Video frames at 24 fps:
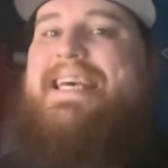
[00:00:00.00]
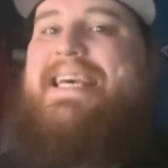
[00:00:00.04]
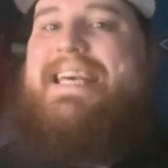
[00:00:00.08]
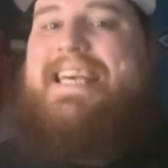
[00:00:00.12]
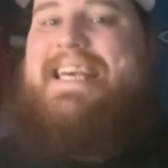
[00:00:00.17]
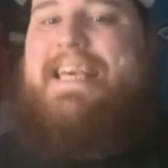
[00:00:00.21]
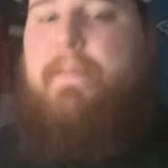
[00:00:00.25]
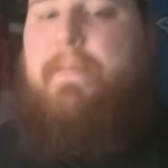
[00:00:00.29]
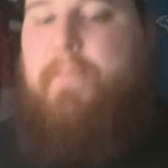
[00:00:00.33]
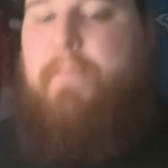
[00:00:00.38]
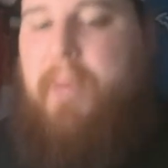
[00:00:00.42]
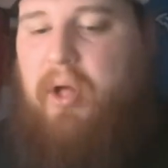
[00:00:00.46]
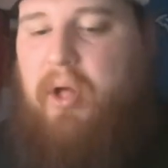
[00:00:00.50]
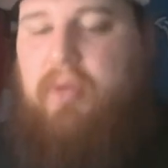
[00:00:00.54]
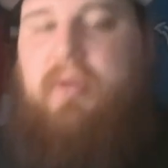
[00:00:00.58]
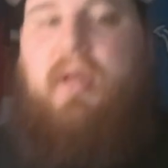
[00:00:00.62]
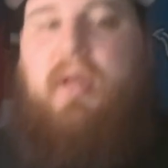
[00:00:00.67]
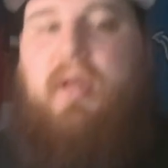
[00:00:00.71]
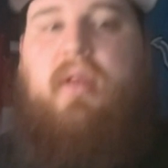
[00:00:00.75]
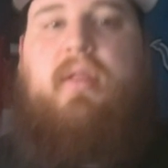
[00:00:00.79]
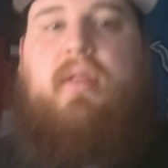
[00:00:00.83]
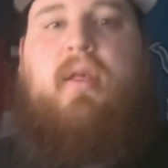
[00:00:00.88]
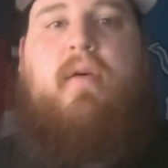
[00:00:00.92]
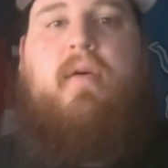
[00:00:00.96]
He built
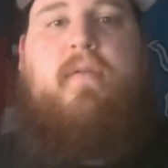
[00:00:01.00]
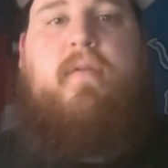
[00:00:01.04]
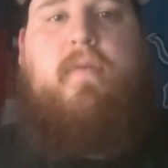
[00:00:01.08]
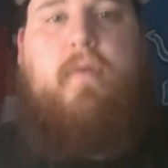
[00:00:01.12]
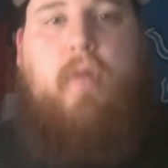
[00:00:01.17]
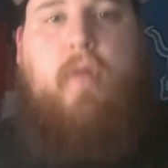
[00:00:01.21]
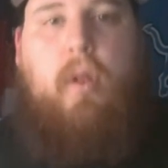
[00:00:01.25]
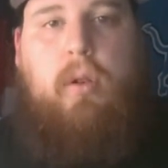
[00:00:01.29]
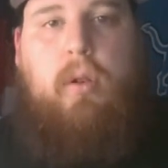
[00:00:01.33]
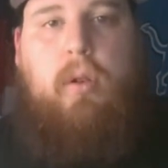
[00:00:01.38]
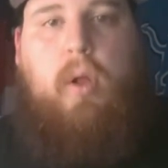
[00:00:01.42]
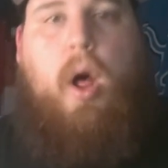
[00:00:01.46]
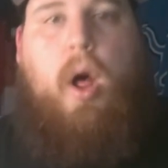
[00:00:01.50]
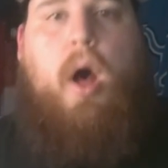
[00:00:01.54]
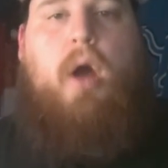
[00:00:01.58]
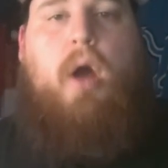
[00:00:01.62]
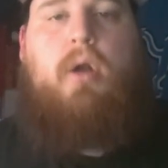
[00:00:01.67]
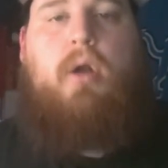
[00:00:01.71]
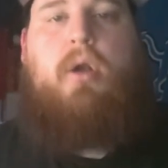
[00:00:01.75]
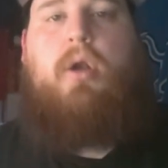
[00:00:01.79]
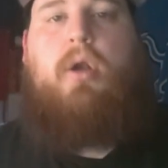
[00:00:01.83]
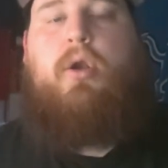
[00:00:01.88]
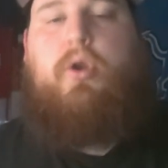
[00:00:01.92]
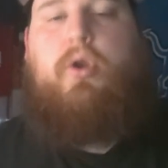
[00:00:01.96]
this for the
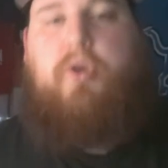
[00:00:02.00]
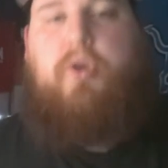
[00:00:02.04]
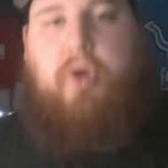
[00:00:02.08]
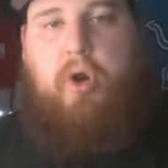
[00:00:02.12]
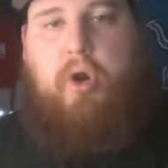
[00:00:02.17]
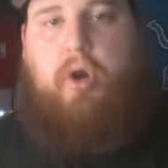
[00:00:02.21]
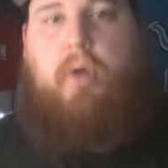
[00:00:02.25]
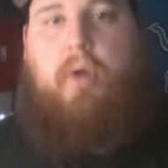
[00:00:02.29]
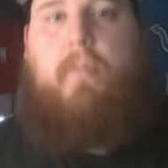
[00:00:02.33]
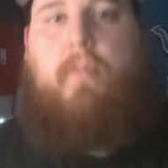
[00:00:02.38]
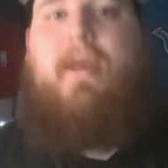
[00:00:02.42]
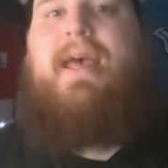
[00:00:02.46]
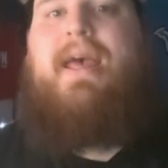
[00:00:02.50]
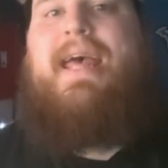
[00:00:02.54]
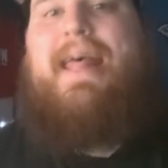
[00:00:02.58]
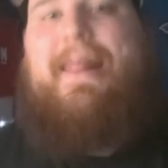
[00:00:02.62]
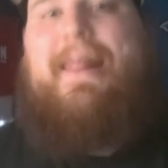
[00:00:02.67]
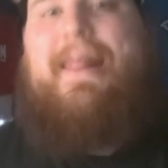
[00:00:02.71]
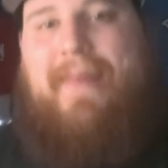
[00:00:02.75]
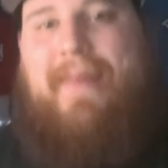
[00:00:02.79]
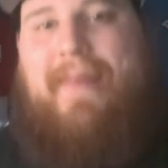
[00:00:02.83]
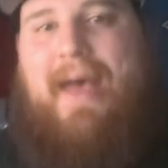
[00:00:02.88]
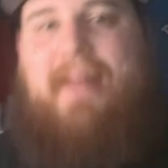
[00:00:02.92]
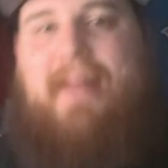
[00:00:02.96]
long term.
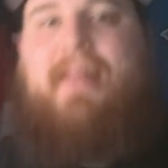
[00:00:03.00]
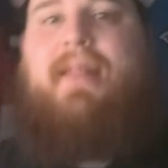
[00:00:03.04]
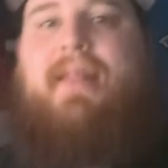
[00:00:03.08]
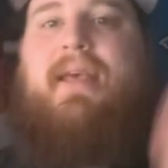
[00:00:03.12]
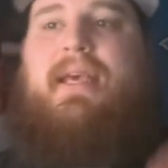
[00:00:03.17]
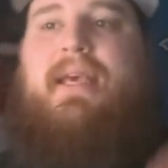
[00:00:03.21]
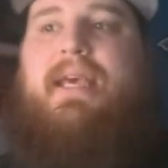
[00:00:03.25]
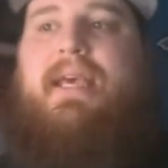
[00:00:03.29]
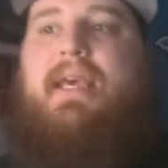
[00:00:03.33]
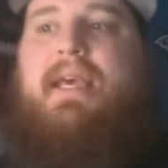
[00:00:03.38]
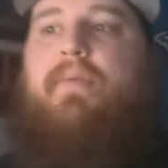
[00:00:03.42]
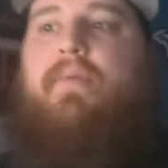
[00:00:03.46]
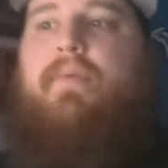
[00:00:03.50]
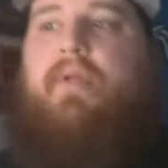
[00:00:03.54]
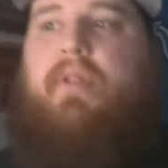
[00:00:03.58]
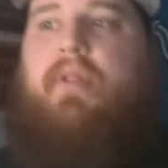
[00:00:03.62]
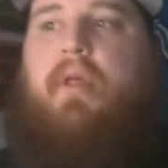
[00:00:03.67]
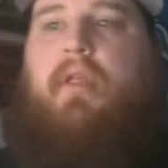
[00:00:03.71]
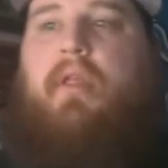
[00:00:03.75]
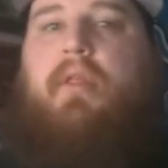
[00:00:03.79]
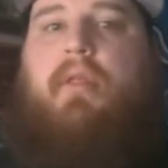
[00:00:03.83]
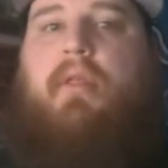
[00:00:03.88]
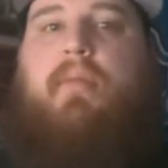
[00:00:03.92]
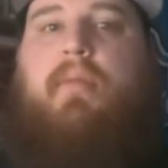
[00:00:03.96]
That's the key with
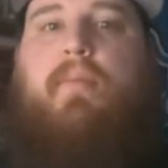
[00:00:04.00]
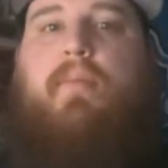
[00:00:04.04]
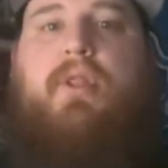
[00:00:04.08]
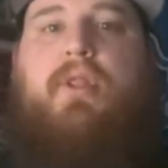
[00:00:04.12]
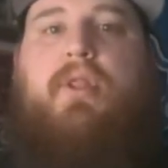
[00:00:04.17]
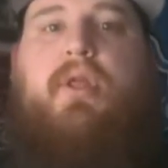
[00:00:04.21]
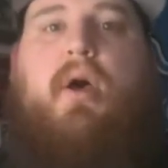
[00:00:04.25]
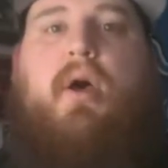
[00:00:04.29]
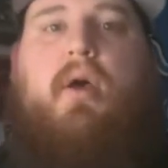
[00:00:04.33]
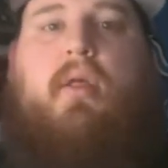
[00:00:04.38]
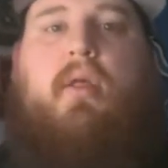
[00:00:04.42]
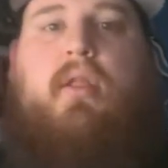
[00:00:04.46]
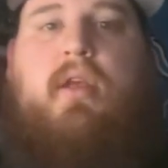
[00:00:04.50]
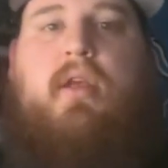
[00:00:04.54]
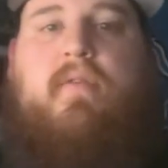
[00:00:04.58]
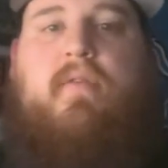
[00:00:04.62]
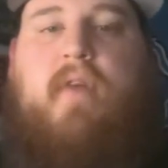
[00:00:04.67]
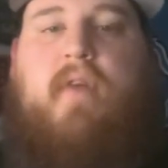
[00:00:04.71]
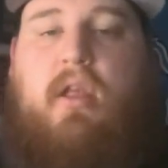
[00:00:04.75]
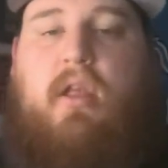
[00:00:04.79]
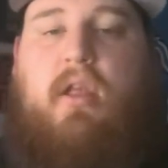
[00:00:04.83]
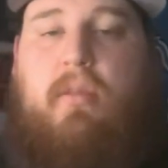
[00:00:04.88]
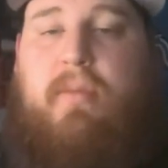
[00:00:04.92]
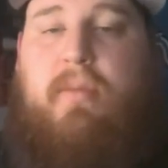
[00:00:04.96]
this, with Steve
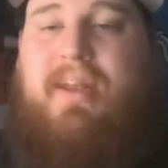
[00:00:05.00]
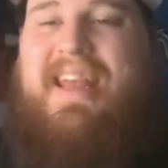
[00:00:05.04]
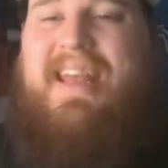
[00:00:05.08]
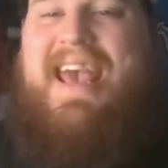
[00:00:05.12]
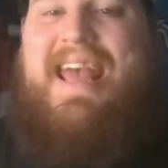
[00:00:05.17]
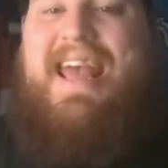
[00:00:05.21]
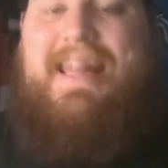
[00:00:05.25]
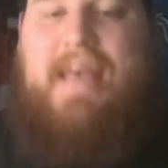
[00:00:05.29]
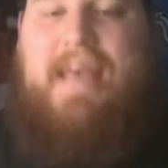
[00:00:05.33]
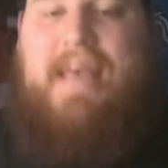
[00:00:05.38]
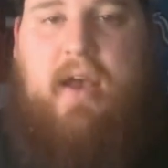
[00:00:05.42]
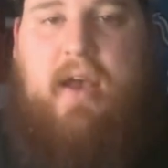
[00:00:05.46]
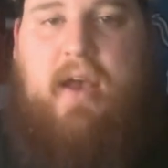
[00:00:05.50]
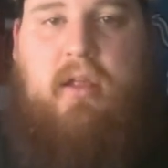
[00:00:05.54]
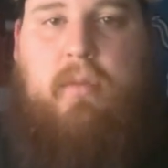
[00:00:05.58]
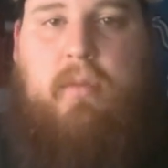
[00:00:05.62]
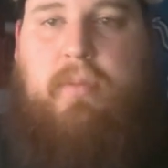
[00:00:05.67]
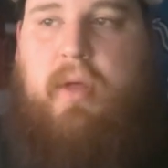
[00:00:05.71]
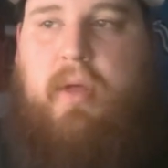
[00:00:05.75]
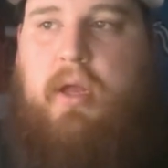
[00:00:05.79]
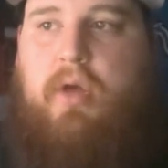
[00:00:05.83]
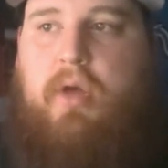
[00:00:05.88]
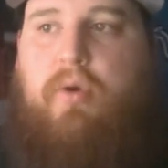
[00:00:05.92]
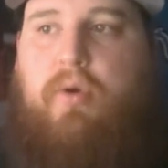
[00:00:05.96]
Yzerman and the
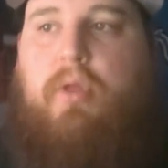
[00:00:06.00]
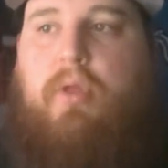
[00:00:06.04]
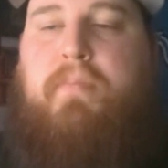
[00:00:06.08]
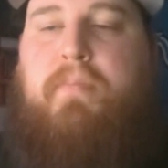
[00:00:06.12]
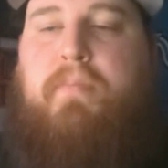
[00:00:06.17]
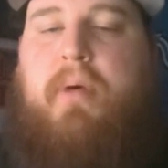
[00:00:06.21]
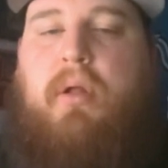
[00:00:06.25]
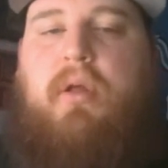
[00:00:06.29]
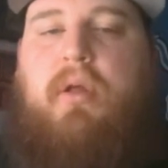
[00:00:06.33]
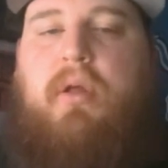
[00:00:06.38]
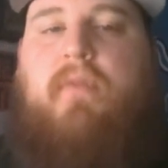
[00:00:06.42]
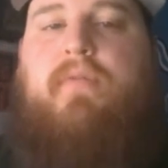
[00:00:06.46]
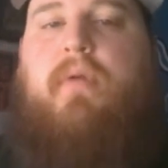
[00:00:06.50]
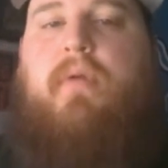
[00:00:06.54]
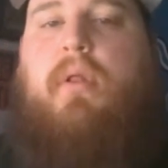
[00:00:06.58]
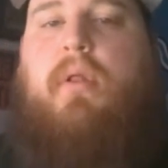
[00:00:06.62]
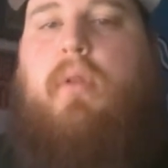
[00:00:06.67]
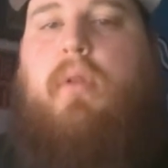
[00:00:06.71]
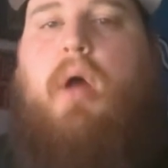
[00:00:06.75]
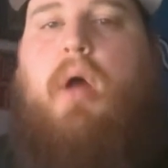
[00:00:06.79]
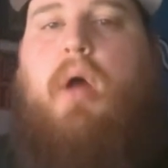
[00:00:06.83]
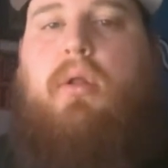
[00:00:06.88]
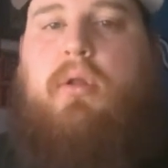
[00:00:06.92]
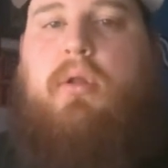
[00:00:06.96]
Yzerplan. It was building for the
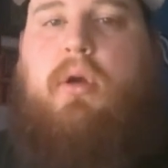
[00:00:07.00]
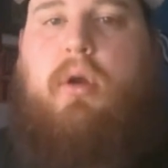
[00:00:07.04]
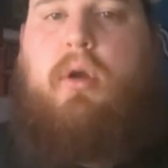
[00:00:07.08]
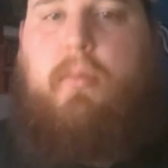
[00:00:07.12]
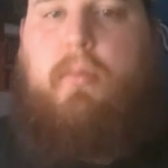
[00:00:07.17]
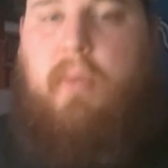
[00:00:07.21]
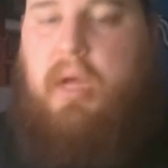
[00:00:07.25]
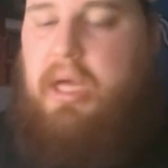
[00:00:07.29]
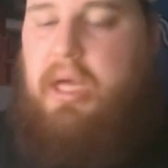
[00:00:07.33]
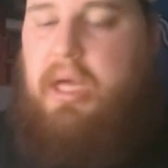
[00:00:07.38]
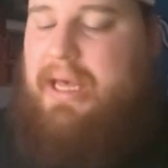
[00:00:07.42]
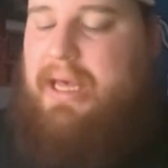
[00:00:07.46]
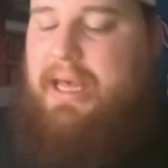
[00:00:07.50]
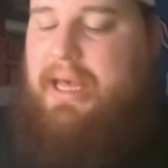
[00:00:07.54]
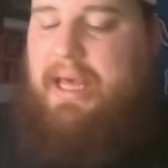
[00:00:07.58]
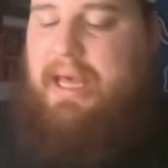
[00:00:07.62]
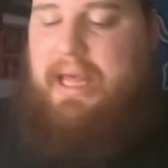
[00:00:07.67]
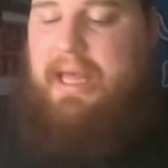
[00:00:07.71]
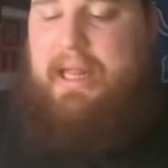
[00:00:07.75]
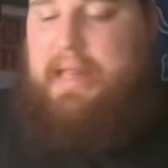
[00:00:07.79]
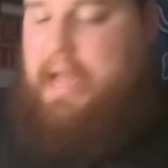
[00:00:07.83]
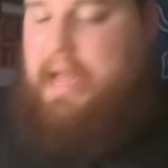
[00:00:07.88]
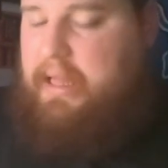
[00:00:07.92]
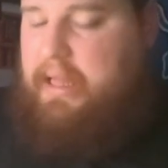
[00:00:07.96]
long term.
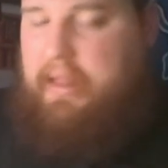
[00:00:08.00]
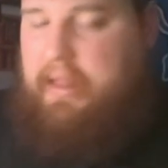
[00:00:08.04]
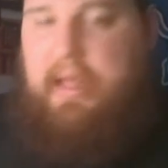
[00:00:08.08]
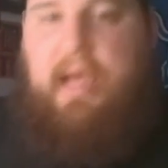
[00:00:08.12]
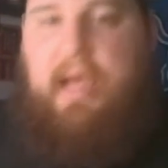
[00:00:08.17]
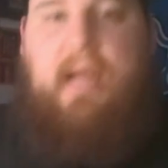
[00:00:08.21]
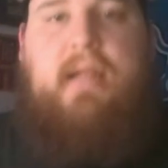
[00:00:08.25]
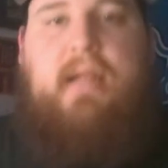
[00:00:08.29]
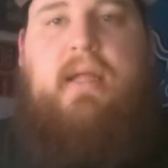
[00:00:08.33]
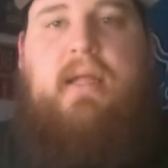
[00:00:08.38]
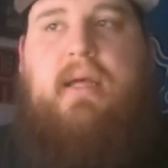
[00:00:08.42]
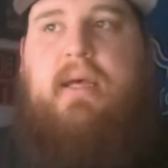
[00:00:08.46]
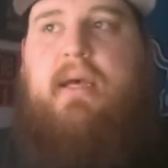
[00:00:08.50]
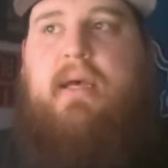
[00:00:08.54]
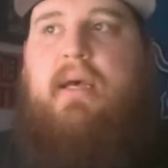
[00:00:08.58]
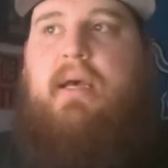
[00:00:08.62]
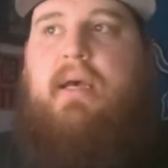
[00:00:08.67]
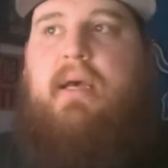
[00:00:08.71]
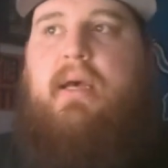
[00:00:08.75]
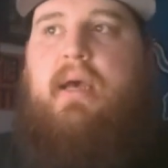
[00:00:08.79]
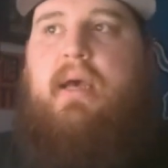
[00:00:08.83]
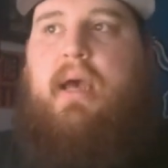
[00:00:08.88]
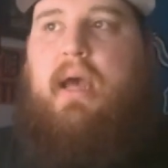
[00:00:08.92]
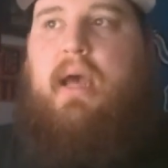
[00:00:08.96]
That's it.
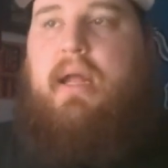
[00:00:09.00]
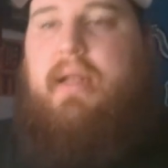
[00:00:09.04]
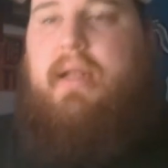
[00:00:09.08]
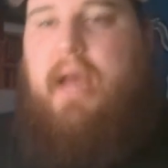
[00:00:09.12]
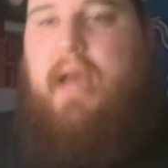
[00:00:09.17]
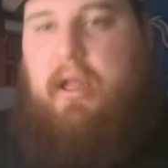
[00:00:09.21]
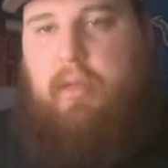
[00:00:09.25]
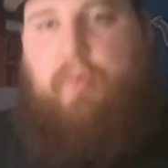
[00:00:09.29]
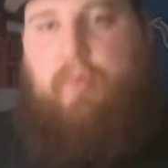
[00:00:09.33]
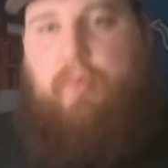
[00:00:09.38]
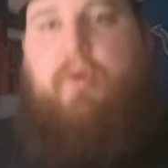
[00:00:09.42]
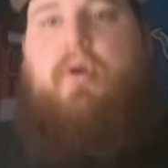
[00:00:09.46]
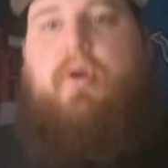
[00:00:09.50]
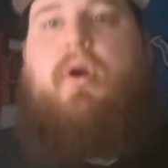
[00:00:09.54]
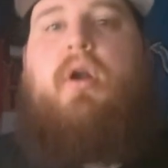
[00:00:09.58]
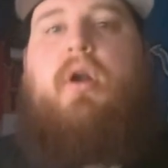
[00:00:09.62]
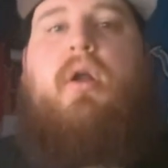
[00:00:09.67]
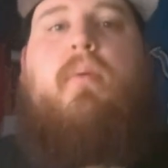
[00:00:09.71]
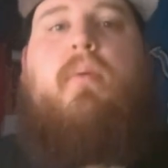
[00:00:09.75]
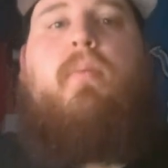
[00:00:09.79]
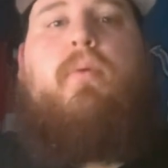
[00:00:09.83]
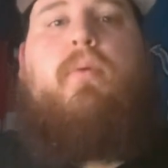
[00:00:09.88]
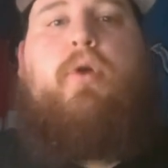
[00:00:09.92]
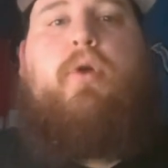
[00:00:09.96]
And that's where
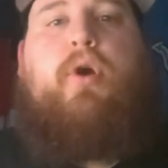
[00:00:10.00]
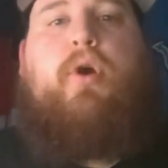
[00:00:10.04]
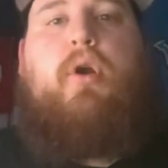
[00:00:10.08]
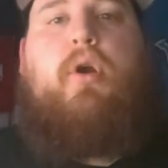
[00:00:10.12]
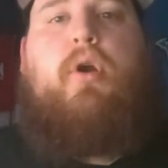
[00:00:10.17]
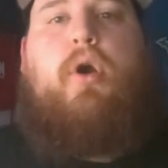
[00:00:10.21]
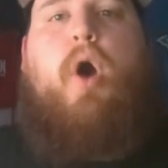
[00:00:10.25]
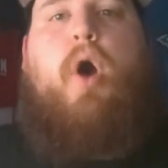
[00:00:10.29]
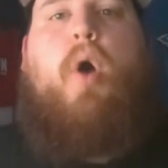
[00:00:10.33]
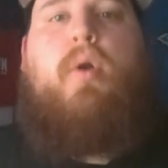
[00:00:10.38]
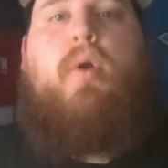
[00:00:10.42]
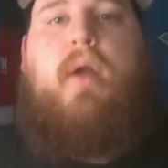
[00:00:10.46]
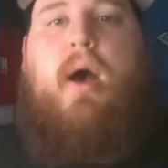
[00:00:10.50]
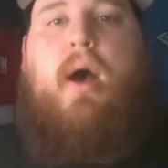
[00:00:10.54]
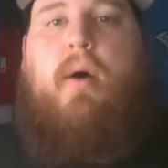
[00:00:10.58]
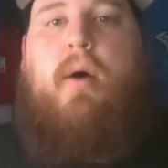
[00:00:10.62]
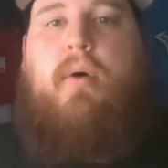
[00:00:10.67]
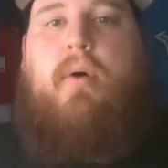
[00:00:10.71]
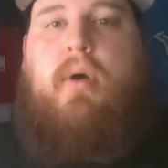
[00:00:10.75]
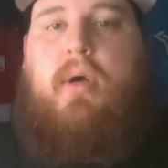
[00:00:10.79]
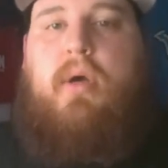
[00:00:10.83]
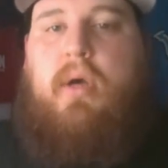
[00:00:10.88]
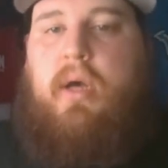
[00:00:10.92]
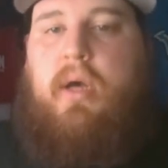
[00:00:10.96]
you're gonna go now.
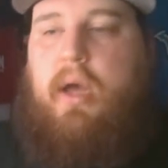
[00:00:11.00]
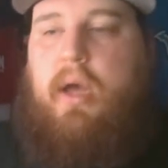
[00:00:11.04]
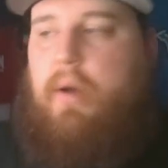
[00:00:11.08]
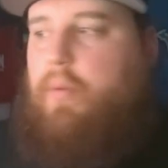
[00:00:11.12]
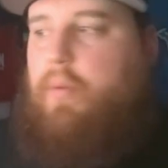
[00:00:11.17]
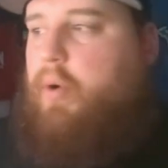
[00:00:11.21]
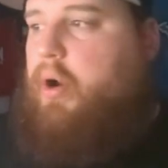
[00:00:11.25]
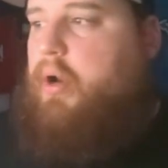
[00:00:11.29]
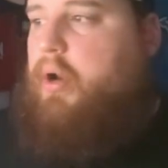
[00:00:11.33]
And